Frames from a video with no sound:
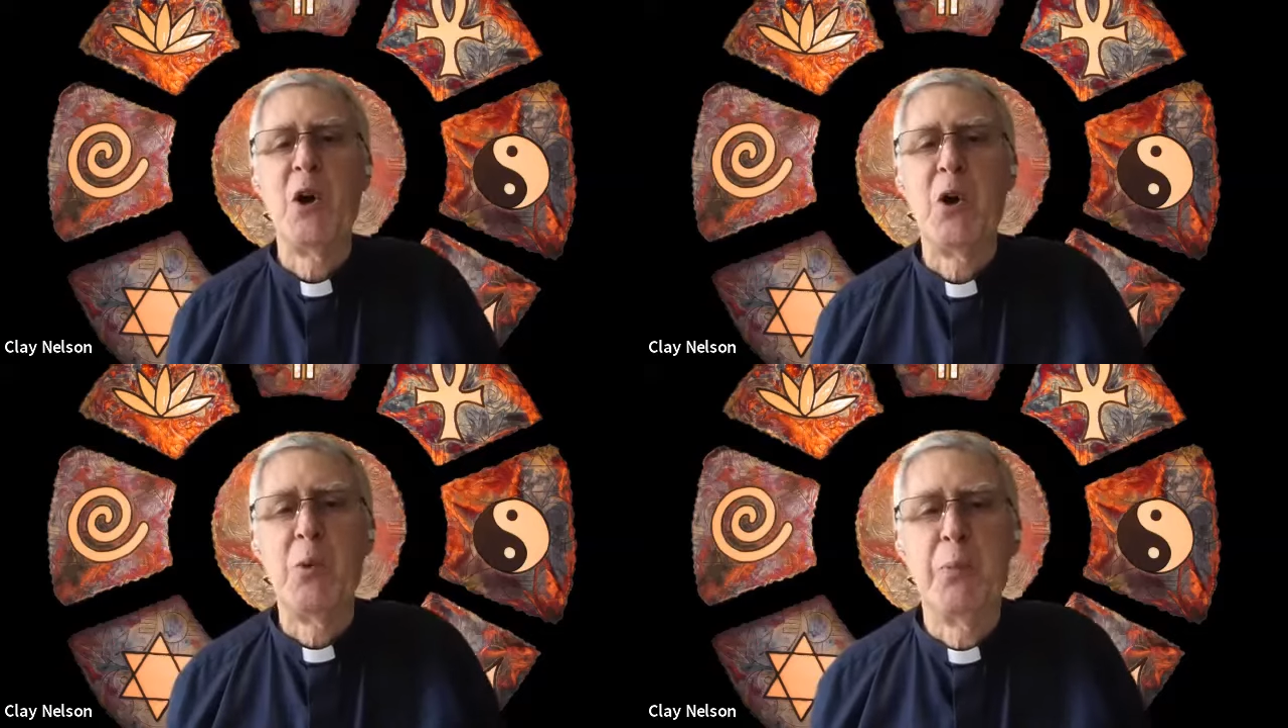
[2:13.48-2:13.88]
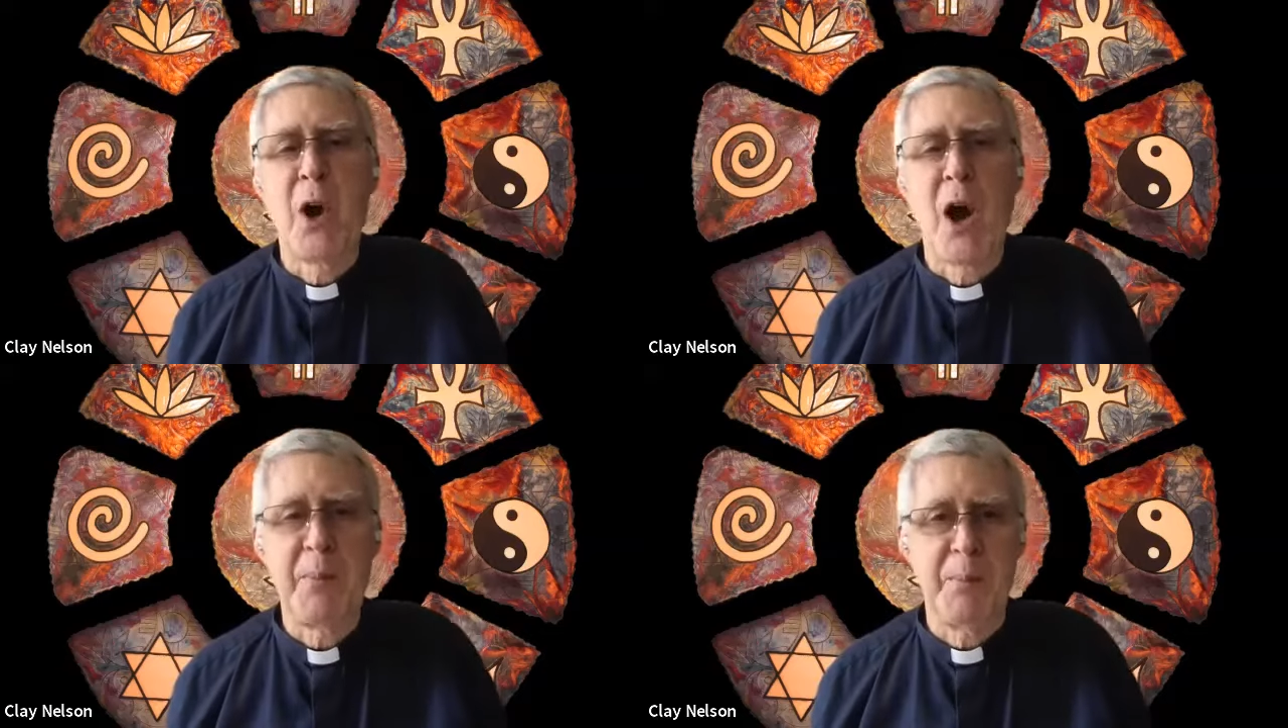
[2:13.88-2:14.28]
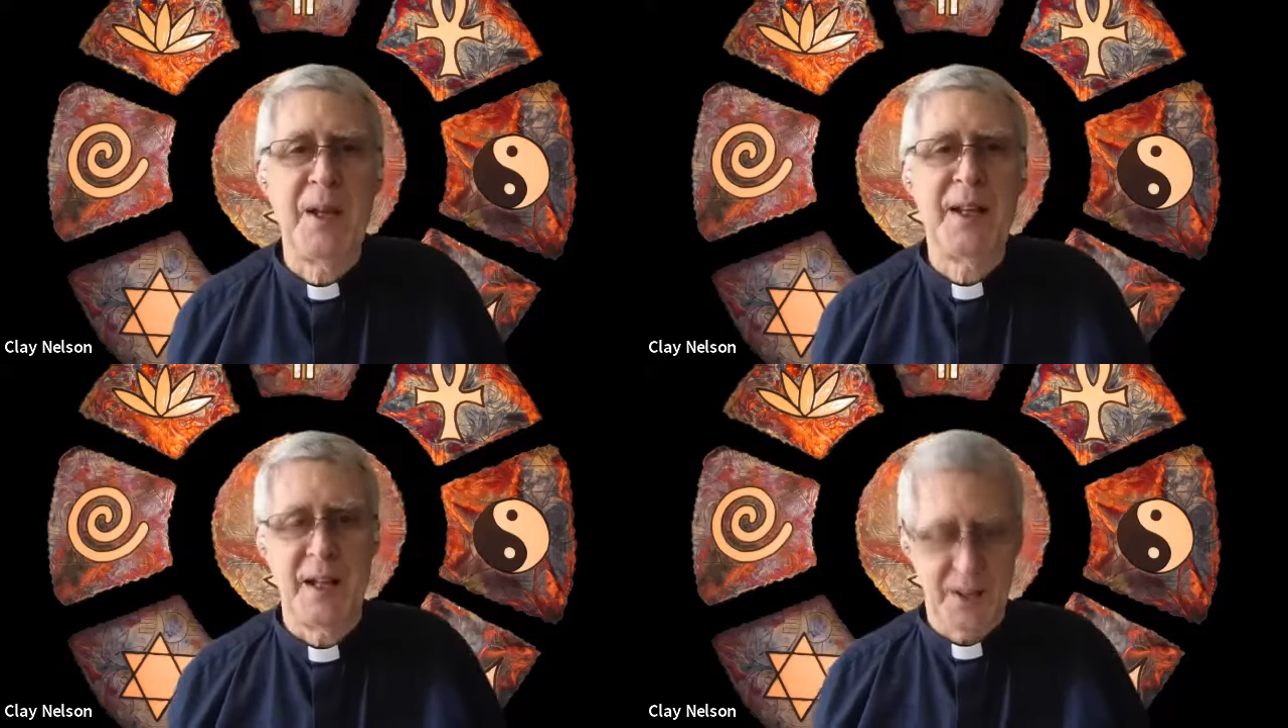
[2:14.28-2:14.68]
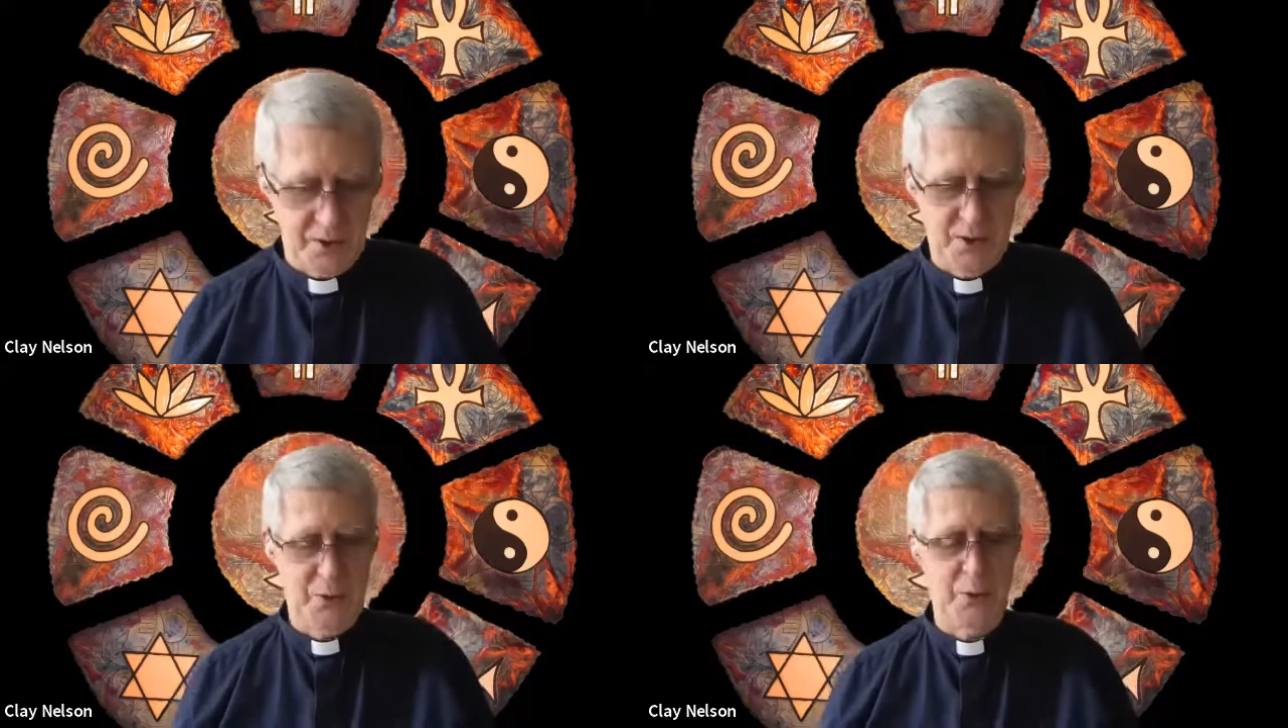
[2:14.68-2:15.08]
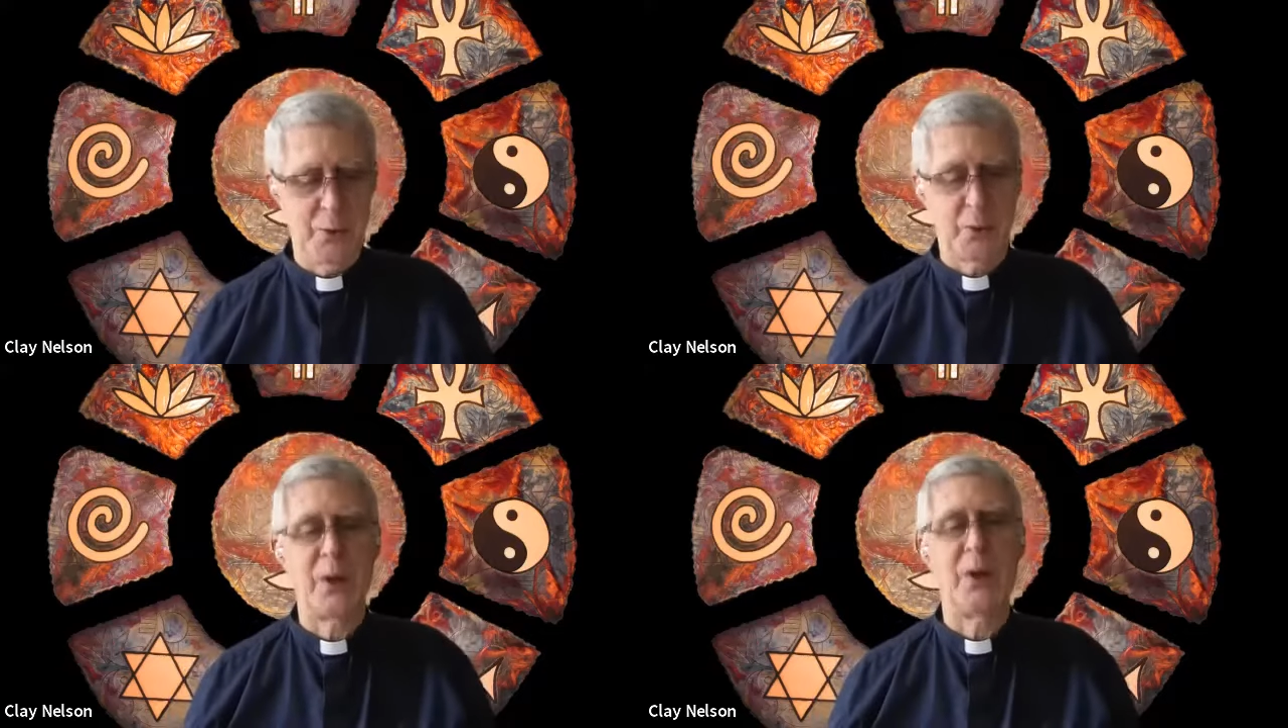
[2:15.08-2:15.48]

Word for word: who brought me into